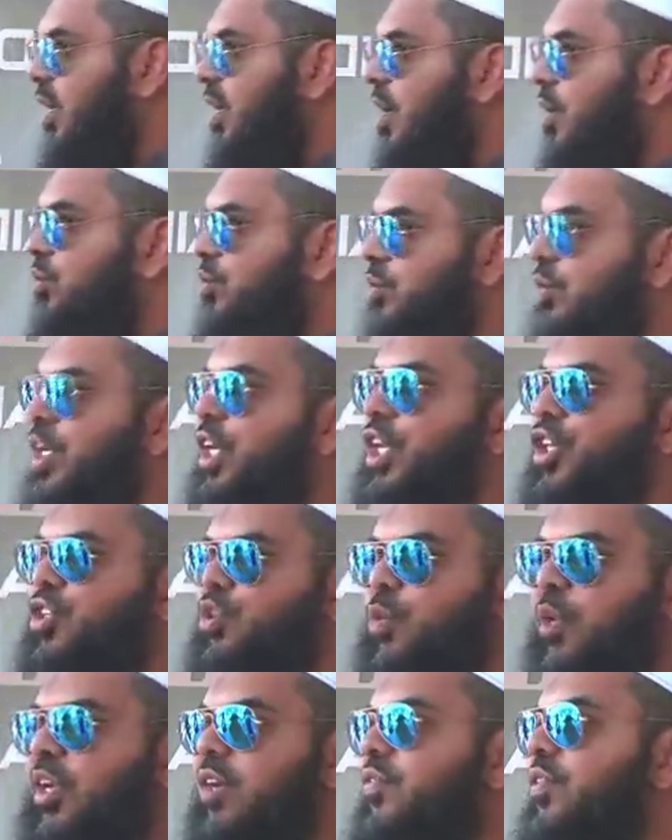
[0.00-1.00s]
So
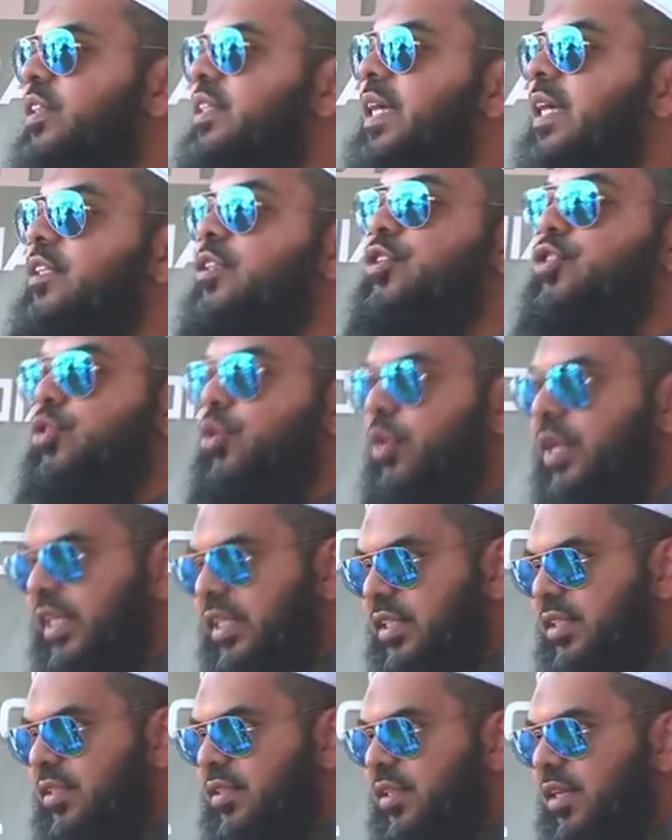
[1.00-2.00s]
each one of us has a
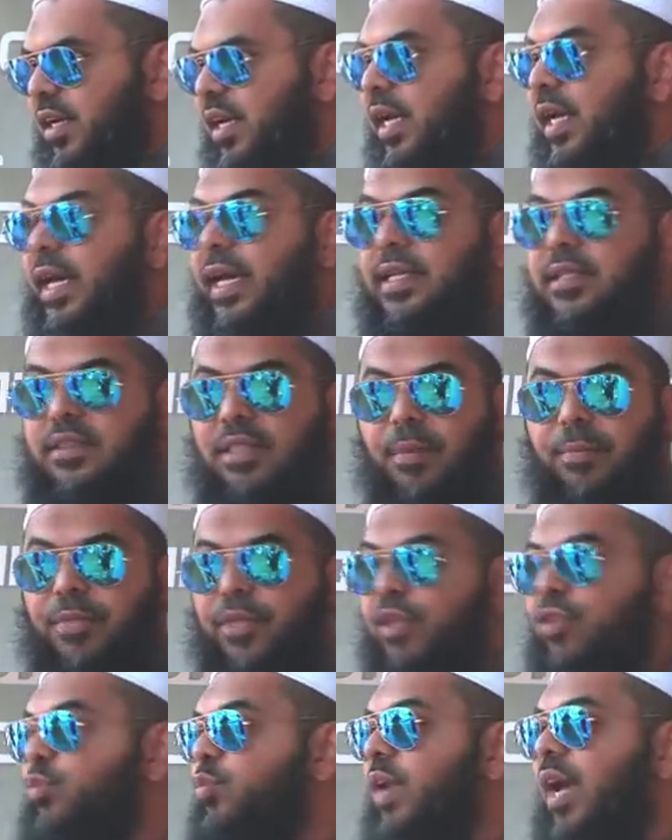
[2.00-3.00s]
choice. In some
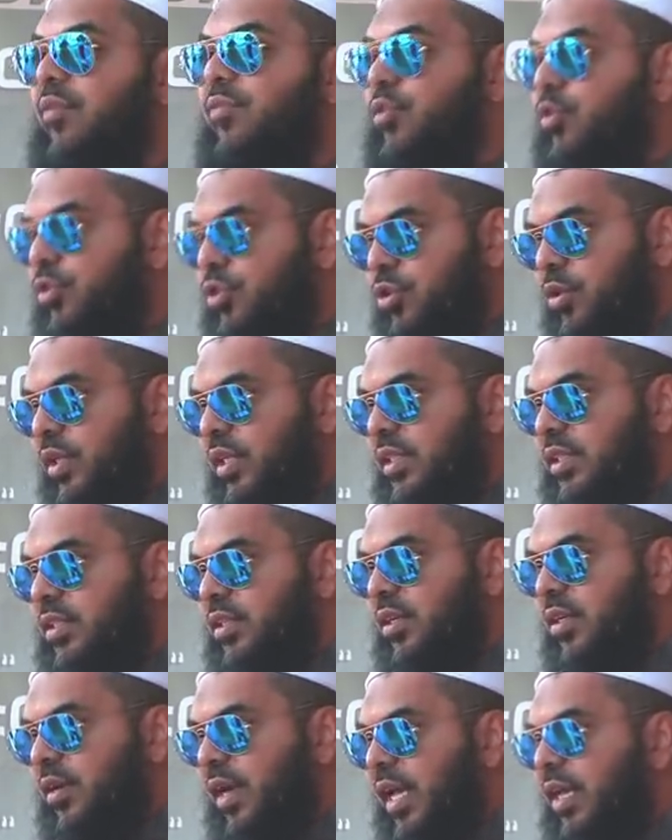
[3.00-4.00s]
things we have no choice,
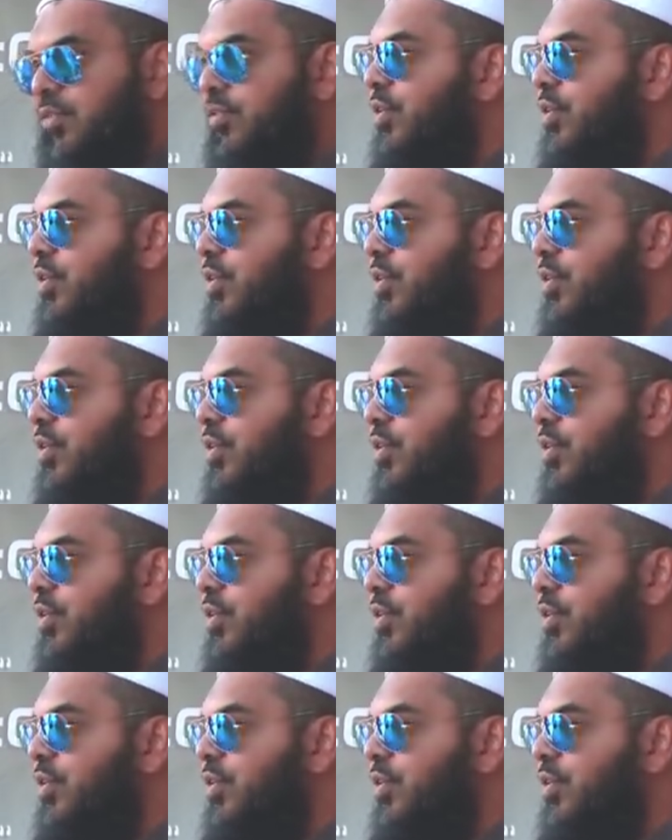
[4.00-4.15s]
right?